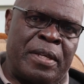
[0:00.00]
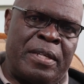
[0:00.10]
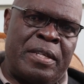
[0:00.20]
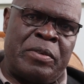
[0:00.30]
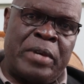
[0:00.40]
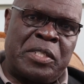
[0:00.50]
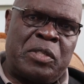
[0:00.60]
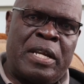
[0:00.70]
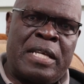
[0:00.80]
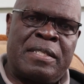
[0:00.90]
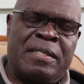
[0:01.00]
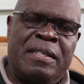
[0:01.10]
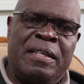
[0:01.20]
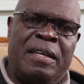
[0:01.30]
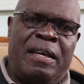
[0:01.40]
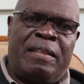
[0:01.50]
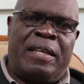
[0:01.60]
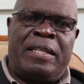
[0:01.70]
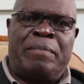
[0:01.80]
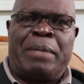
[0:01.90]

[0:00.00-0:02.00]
in US dollars, and then the